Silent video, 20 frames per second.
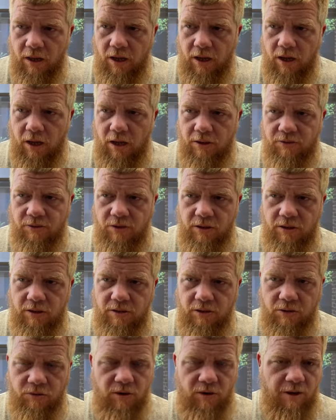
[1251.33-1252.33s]
uh, the,
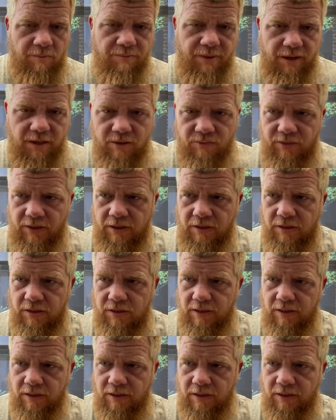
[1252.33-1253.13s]
the Crown Bank of England,